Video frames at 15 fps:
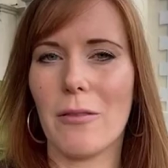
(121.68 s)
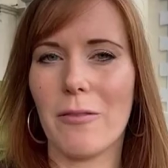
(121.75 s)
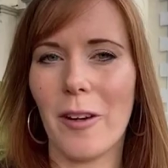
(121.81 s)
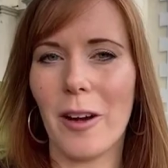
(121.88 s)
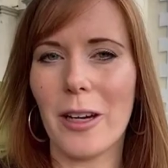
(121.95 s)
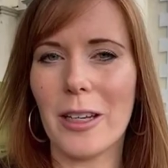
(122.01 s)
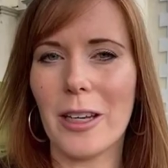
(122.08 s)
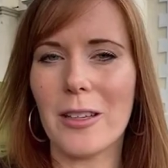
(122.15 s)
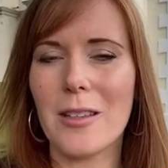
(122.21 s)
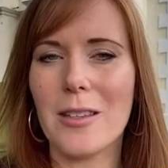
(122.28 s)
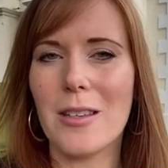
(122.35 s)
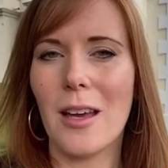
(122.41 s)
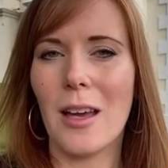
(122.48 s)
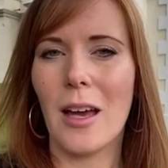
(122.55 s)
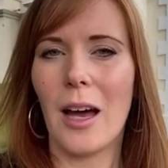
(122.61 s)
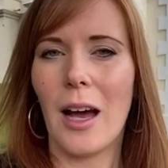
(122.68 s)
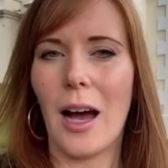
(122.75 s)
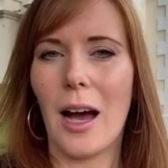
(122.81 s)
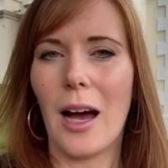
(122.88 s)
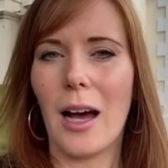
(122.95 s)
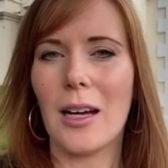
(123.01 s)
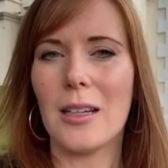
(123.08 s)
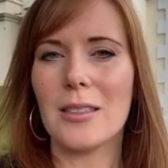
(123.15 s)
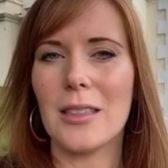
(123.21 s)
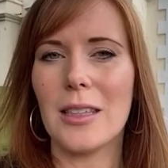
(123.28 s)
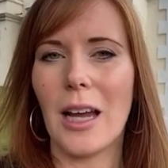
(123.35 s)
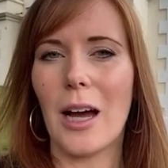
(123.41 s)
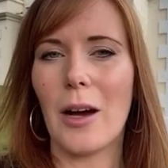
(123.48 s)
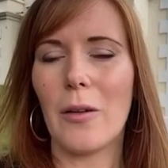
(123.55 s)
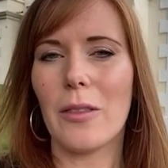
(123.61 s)
finance, and
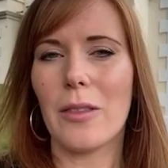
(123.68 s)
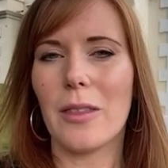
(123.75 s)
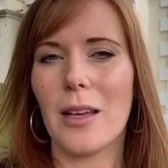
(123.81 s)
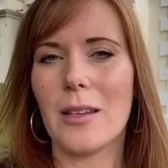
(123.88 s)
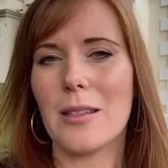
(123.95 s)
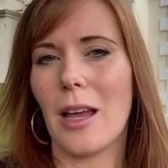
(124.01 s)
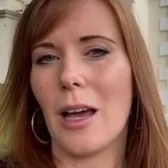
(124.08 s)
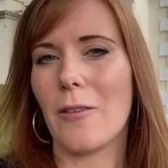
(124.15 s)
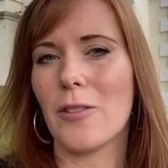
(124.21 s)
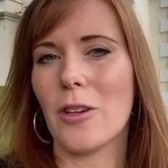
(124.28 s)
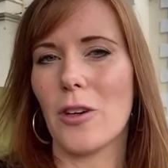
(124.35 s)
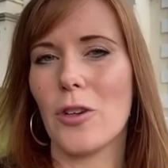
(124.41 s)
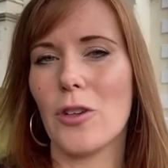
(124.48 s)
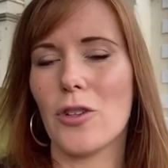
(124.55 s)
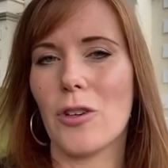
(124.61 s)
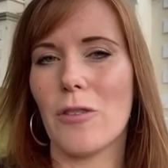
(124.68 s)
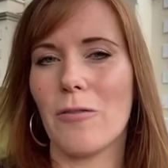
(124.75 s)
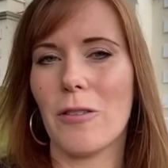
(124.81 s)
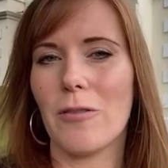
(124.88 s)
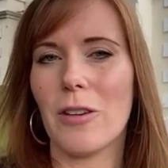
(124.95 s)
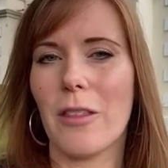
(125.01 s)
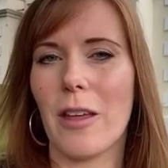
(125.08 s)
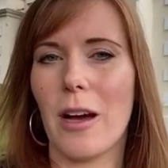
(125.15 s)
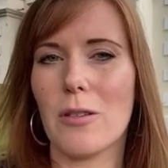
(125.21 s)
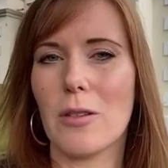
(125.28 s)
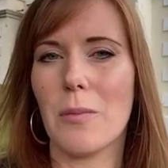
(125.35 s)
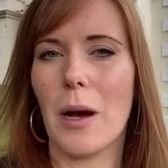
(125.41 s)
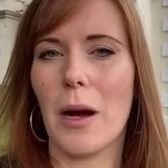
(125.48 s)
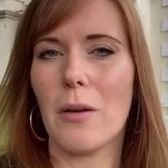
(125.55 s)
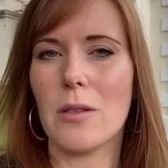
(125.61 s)
now that's left
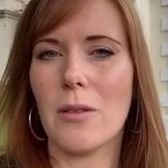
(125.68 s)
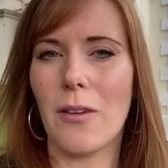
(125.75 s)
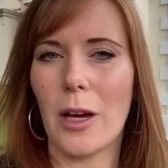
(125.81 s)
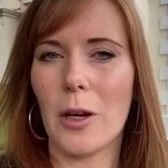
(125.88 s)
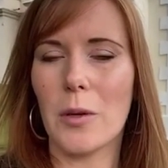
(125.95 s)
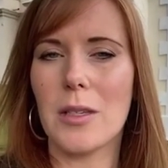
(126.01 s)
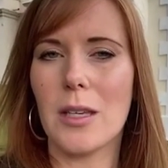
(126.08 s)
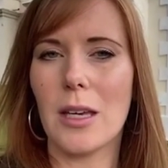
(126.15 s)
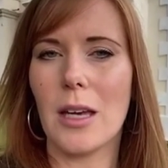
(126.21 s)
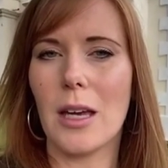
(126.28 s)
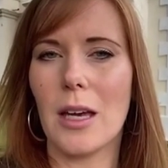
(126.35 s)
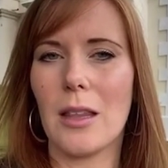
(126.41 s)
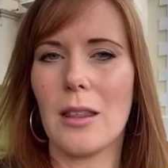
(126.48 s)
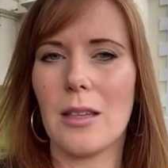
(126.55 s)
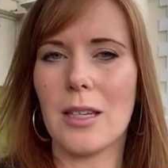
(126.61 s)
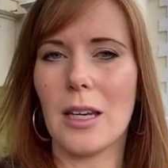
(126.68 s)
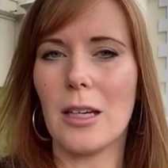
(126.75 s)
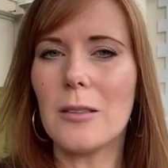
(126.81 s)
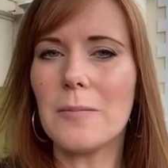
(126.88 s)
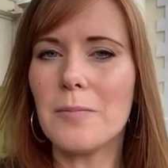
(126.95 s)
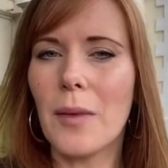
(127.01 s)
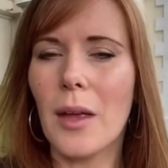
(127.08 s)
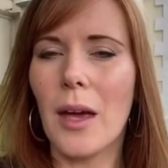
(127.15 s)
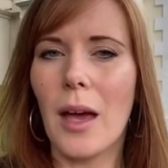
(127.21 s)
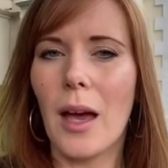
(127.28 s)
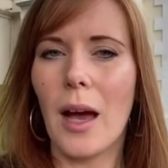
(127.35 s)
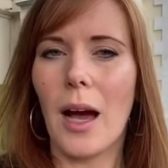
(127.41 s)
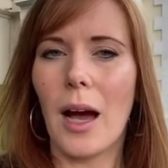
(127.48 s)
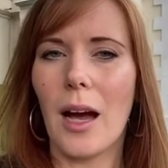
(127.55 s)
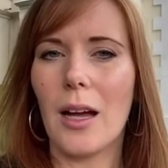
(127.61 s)
£150,000 of equity in the deal.
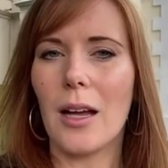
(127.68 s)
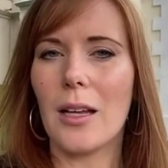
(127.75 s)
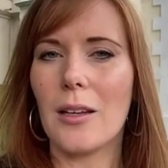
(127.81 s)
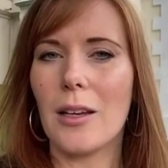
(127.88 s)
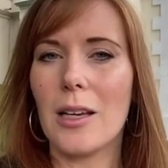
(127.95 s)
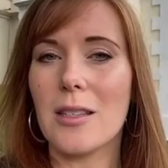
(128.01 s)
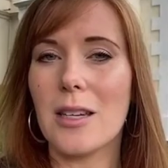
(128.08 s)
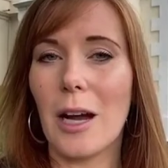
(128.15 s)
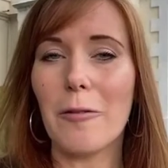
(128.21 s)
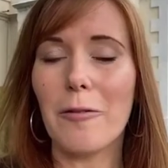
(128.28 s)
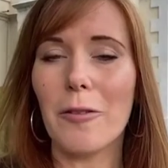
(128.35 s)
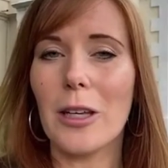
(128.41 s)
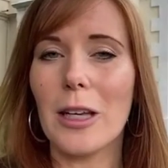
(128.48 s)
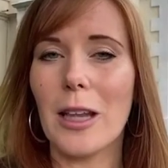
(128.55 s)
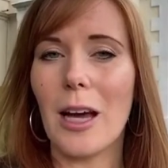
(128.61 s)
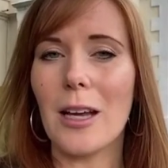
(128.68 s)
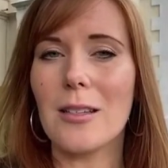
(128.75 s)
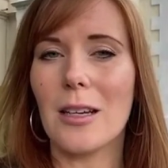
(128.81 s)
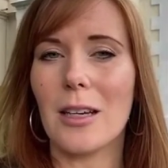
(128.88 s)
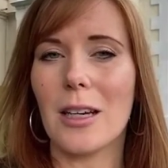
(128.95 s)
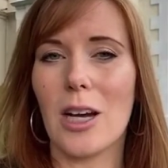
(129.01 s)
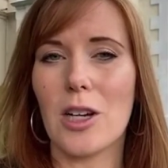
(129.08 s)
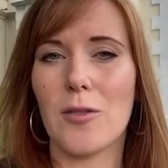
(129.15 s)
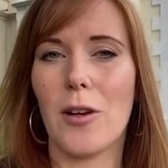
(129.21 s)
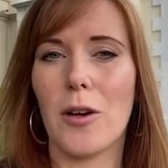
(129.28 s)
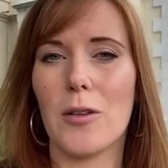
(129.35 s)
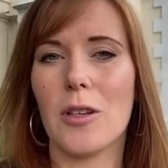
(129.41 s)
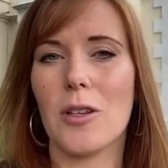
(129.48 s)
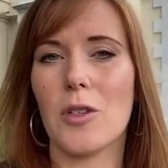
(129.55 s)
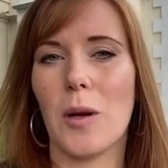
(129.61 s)
It's now fully let and cash
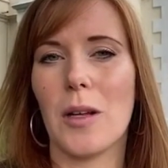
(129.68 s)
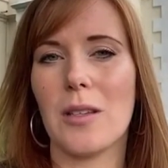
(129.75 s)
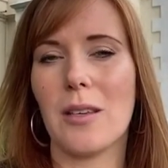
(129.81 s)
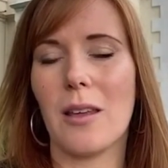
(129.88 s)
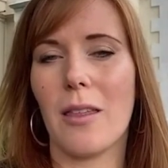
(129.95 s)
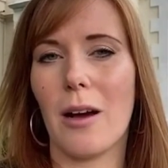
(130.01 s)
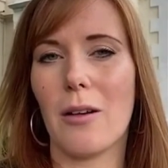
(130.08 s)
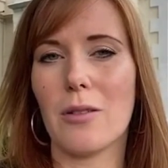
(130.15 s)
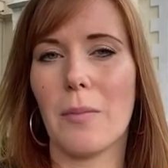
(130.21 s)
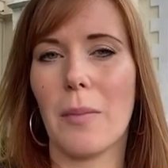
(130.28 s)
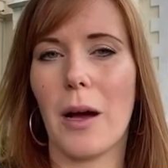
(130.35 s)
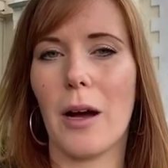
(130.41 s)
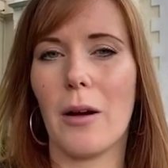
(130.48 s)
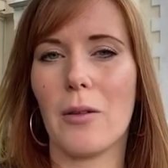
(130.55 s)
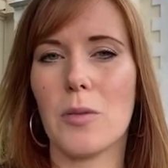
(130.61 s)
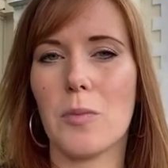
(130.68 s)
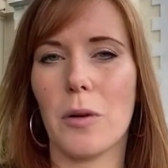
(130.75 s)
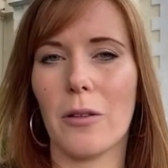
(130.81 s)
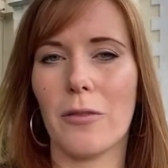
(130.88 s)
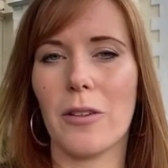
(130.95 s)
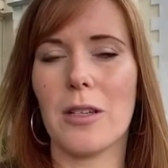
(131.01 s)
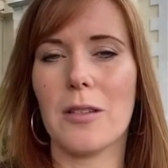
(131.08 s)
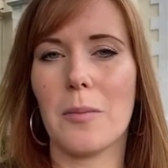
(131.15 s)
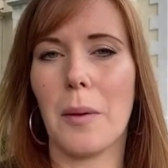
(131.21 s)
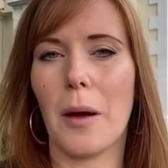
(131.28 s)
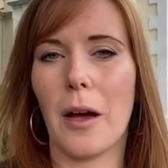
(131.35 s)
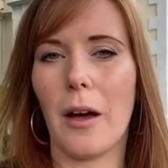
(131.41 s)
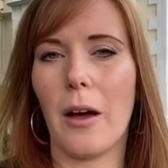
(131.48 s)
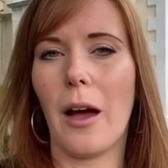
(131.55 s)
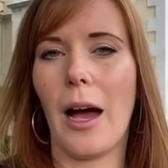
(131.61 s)
flows at £20,000 profit
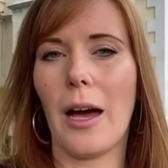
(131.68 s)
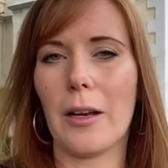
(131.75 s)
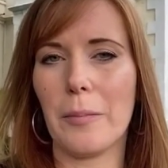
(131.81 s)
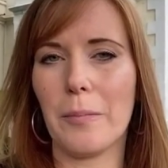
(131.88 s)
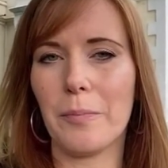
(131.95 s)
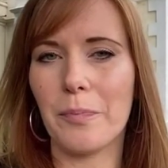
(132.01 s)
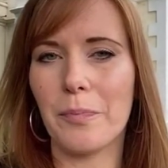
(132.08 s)
per annum.